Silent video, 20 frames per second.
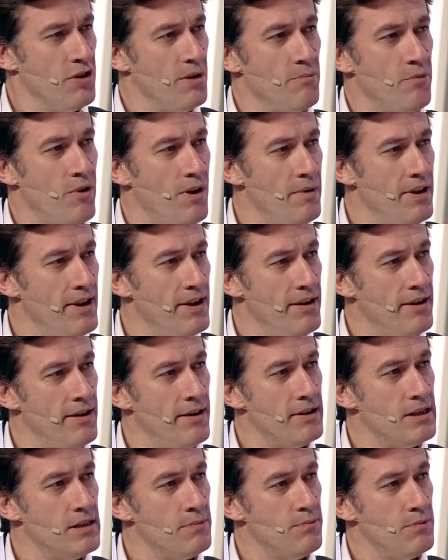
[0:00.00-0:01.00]
come probably
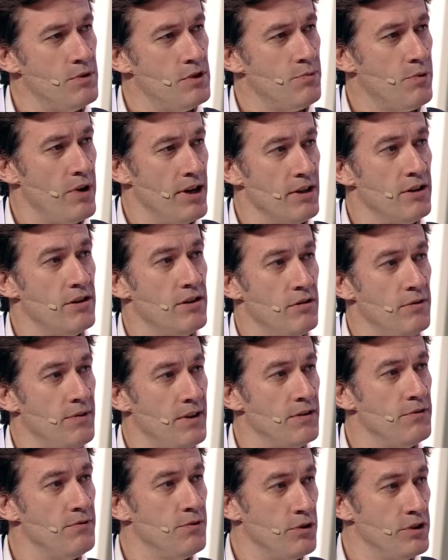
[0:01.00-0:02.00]
spring
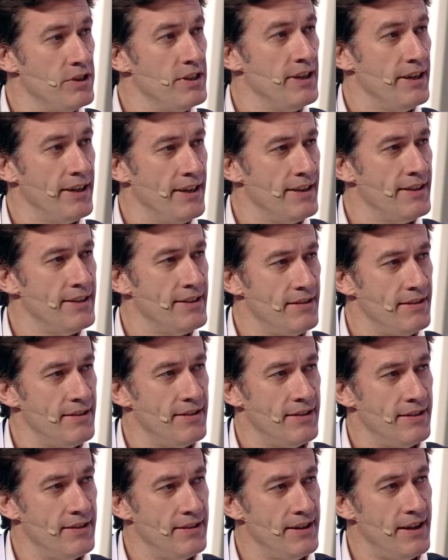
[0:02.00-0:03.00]
2014, I guess,
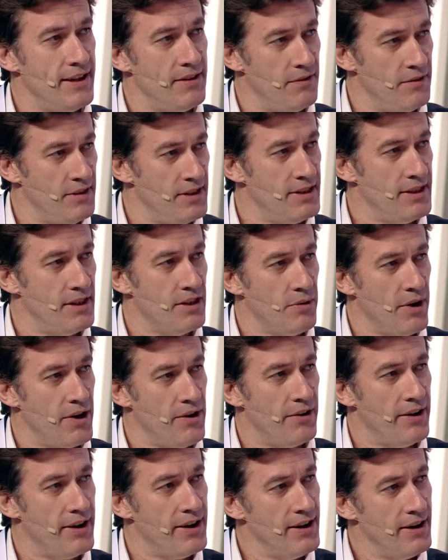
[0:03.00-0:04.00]
the end of this
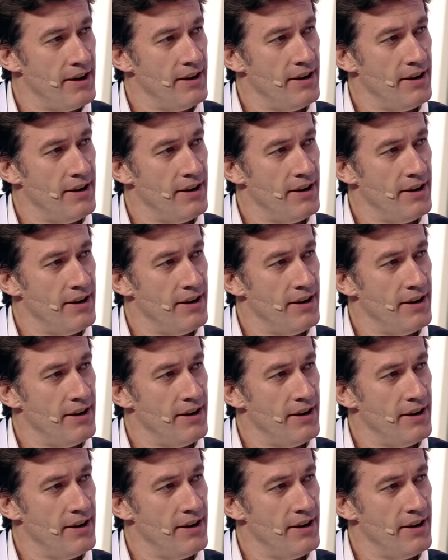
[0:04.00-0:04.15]
inquiry.